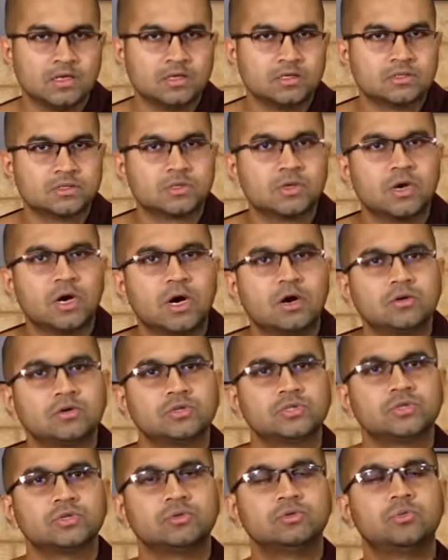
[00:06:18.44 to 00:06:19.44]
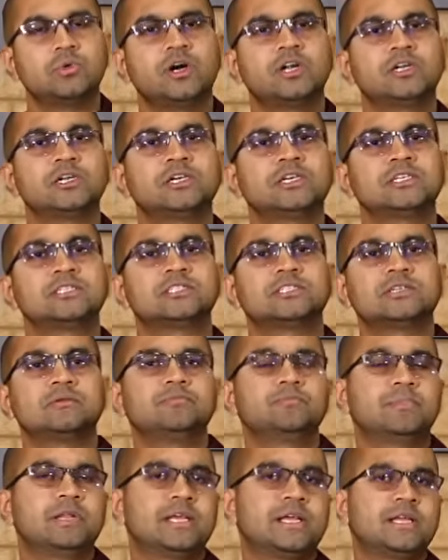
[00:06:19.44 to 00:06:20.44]
So how should one
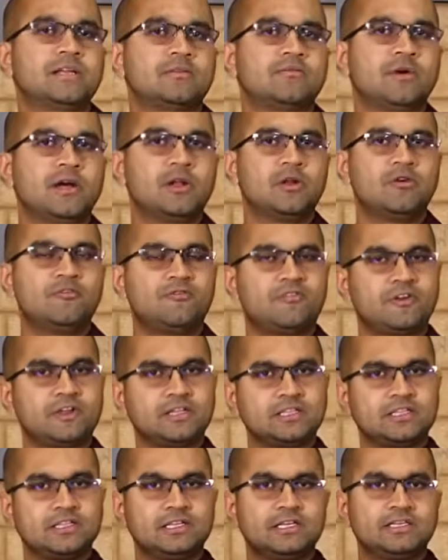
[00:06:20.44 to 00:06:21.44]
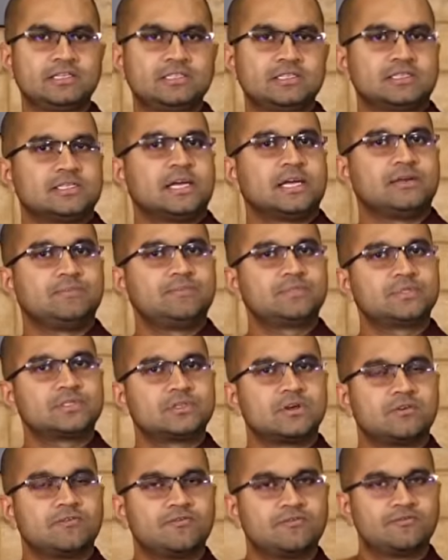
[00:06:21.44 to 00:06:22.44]
contemplate while offering these types
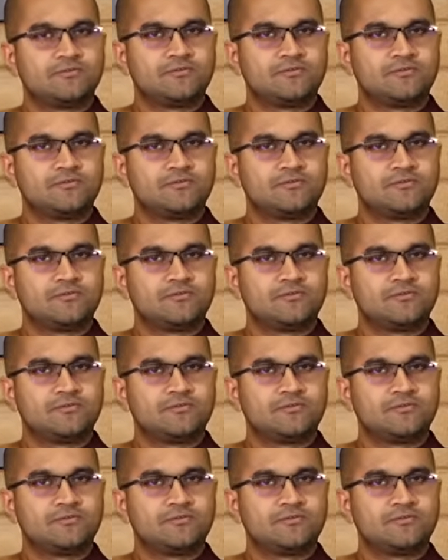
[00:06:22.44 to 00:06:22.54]
of